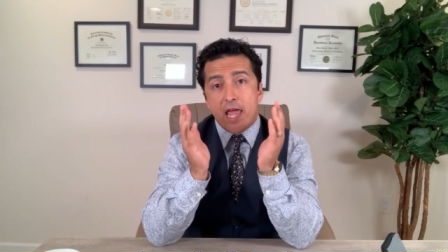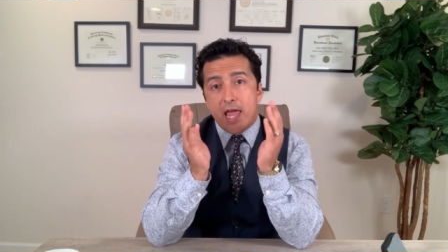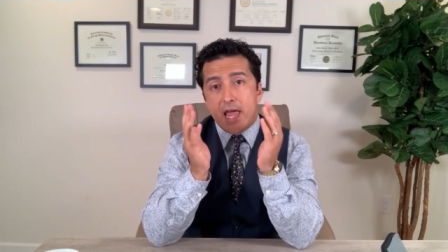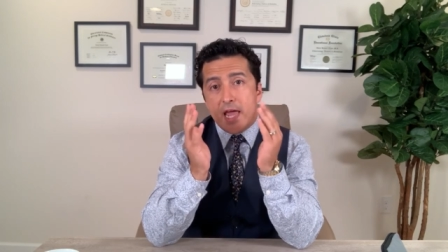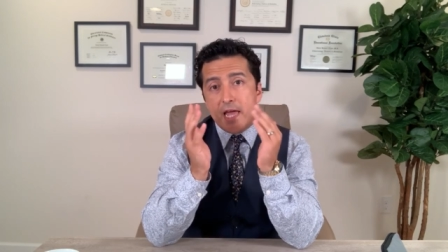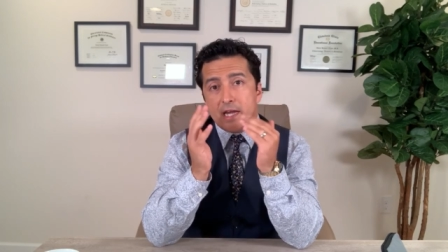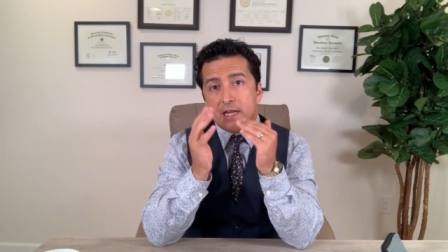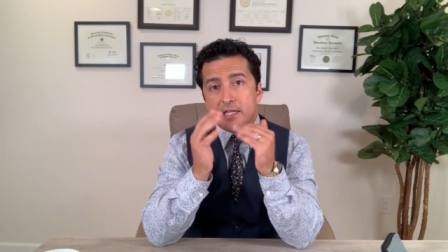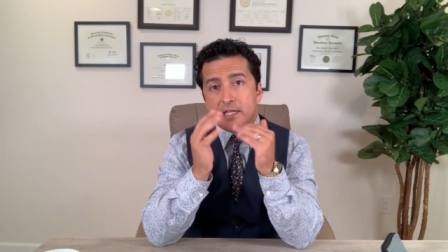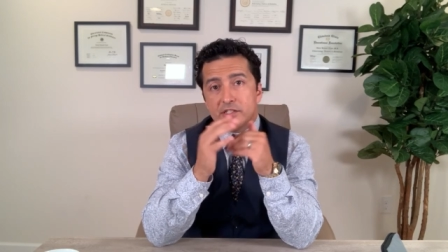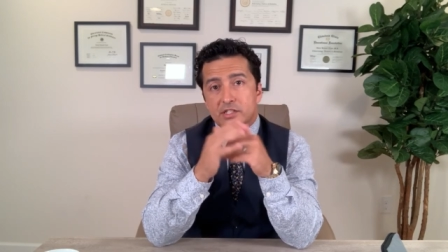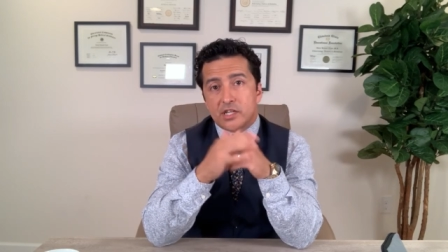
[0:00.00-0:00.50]

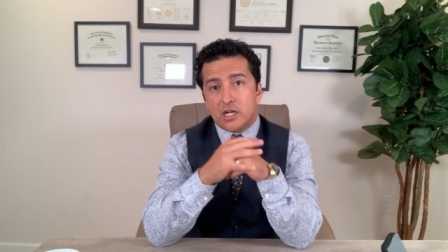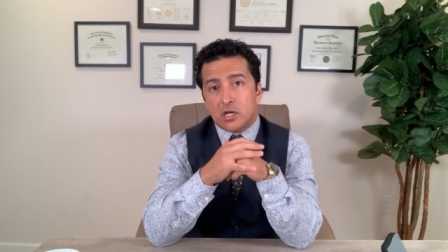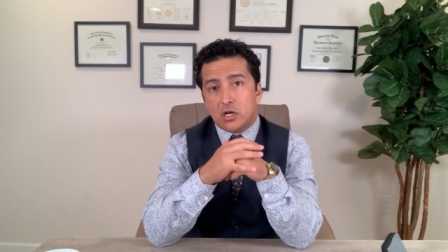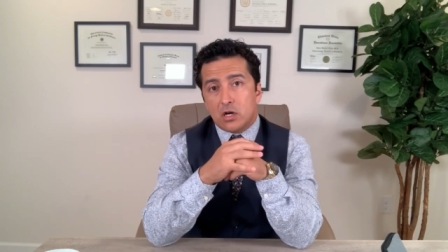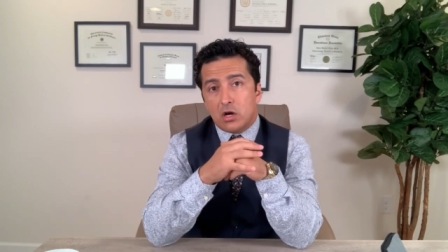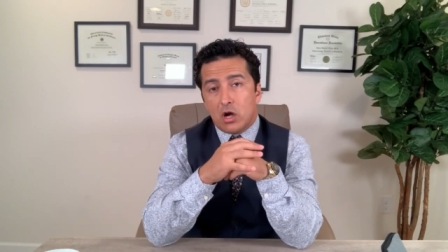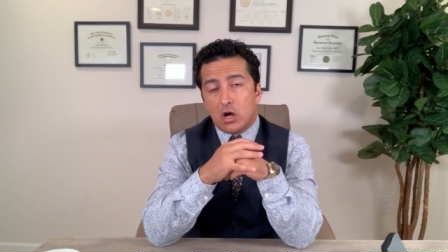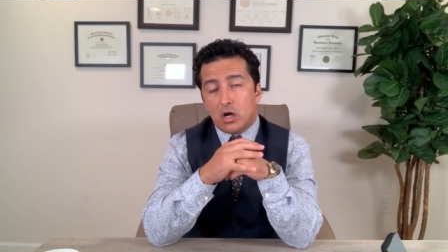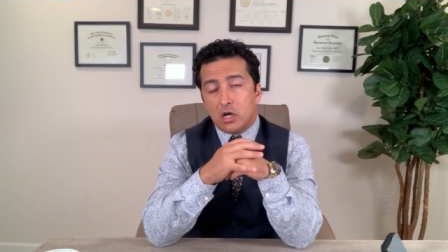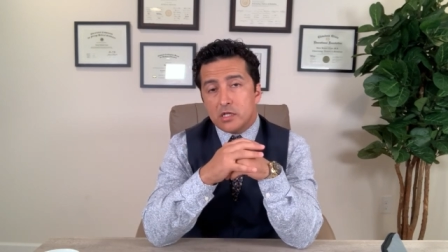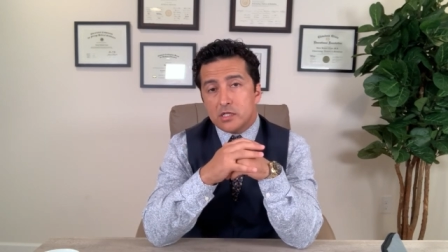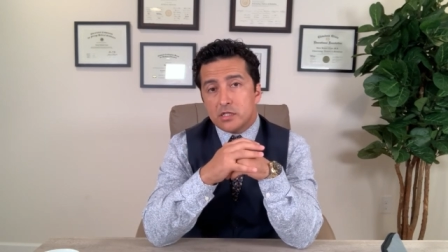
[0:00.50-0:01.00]
and it's a
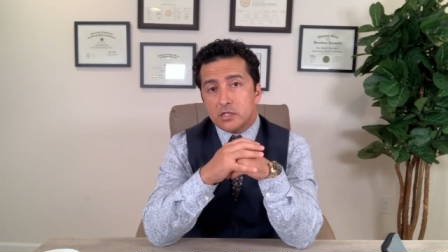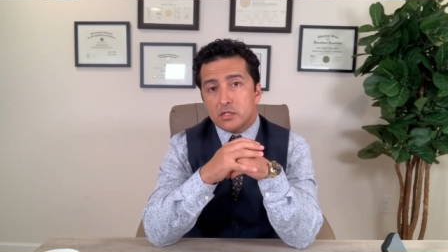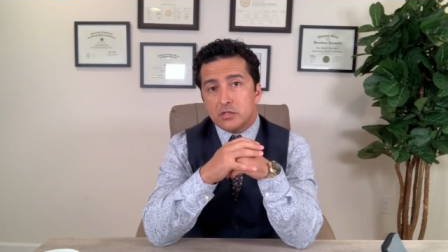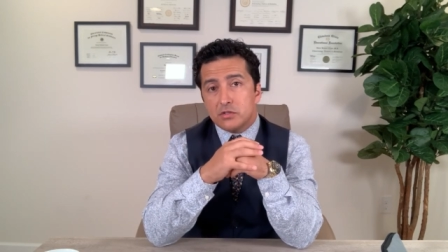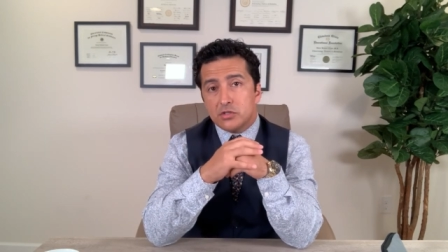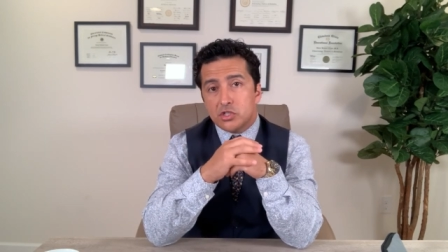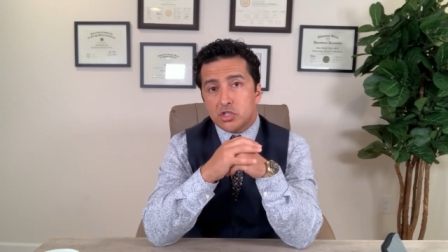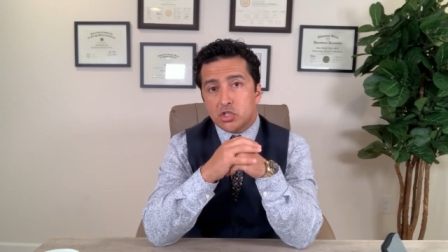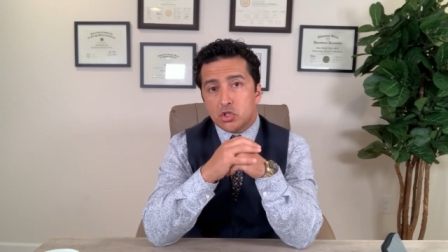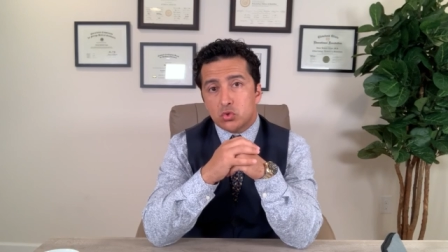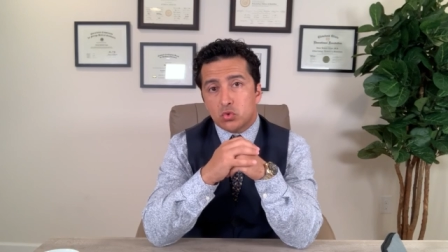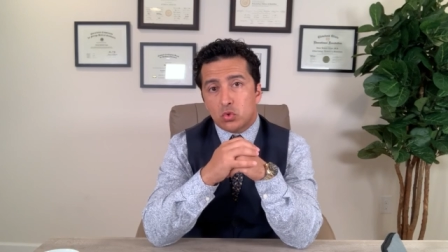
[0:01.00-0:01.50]

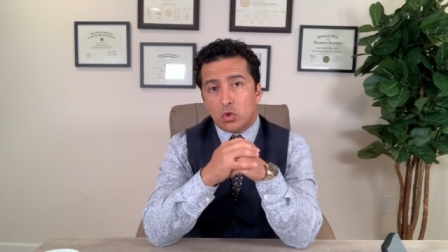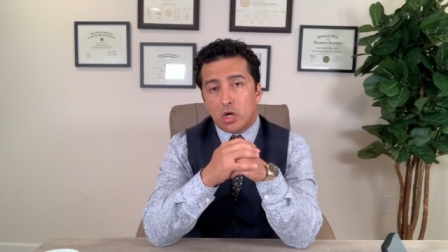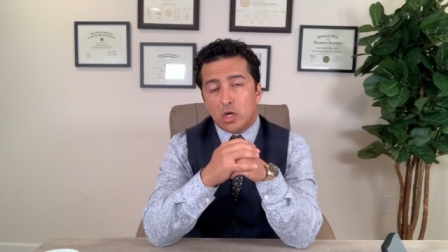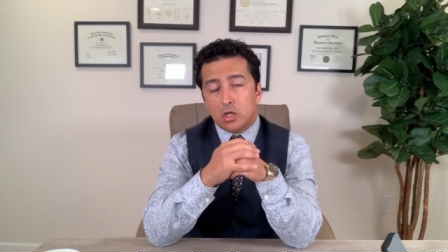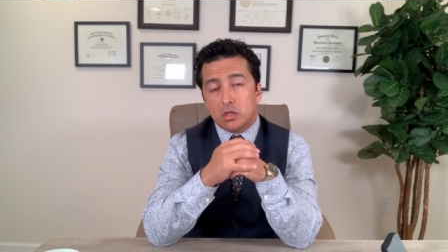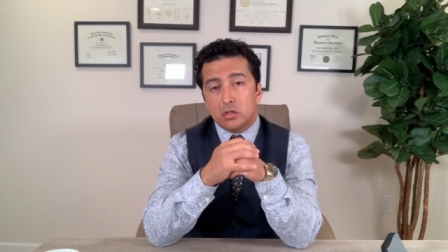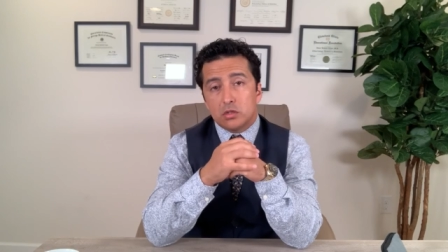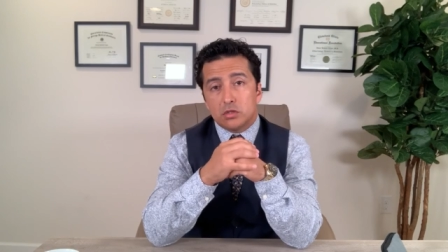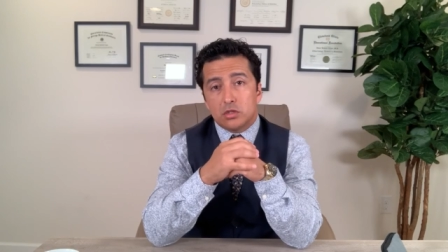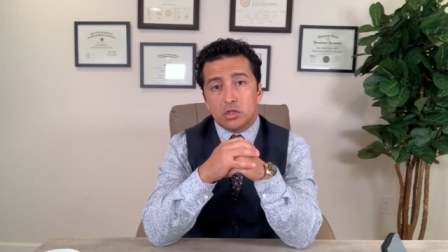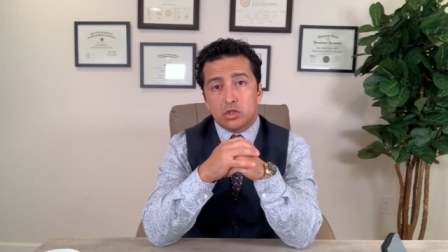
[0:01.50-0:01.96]
constant struggle